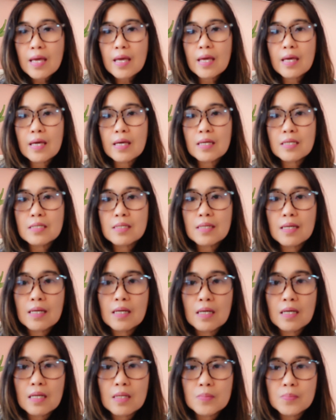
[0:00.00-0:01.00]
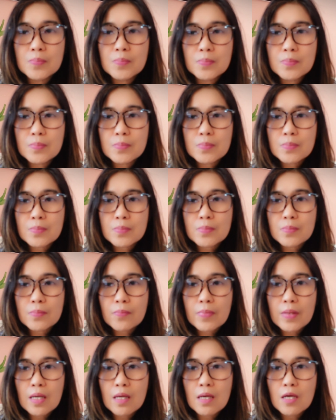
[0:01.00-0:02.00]
And
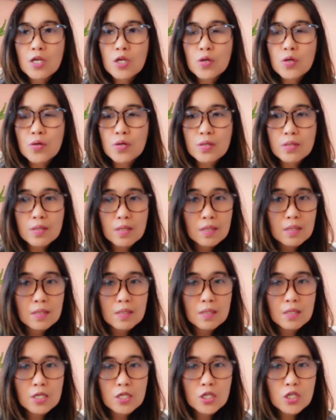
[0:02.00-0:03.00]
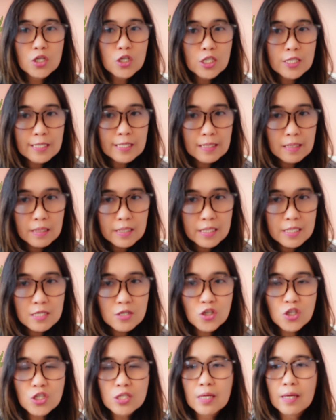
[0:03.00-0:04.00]
your nursing
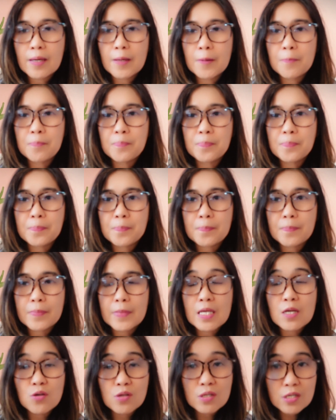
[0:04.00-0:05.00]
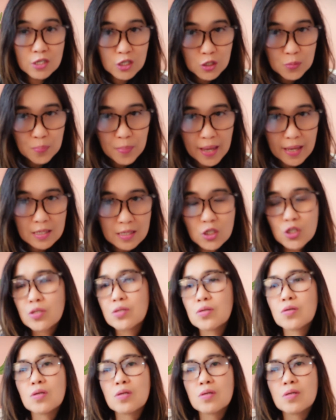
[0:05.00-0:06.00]
leadership, your nurse
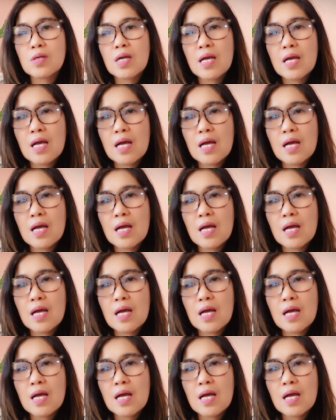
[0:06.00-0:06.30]
manager